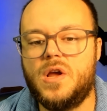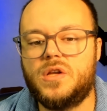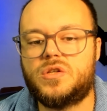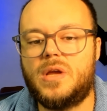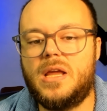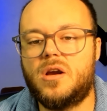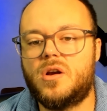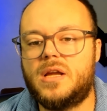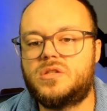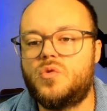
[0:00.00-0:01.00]
So here
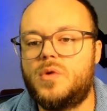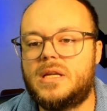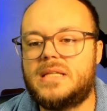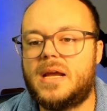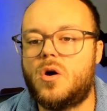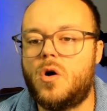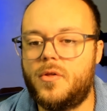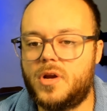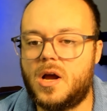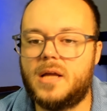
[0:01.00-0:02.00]
it's going to take
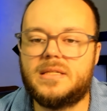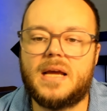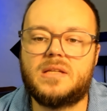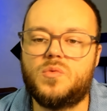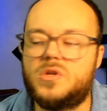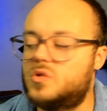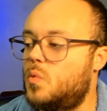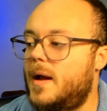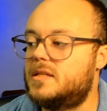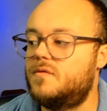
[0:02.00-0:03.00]
all the context, which is
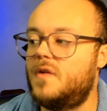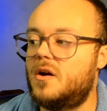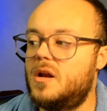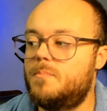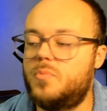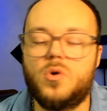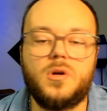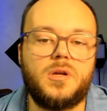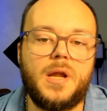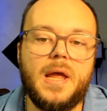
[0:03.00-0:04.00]
why it's very
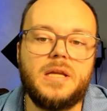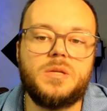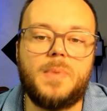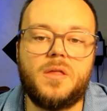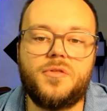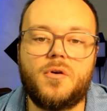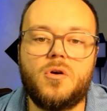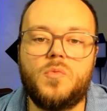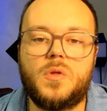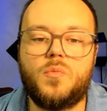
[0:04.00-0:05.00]
important to be
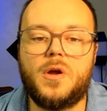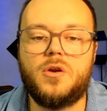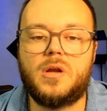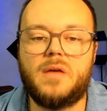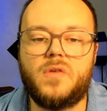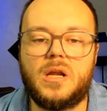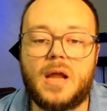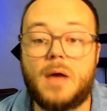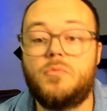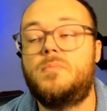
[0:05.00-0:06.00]
thorough with what you're giving it.
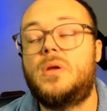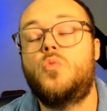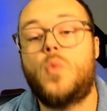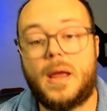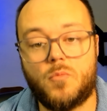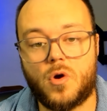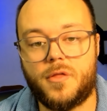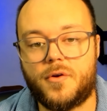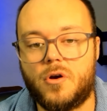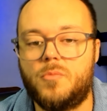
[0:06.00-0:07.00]
I would be way more
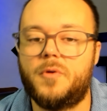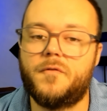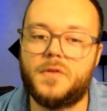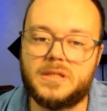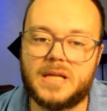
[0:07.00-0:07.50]
thorough, but for the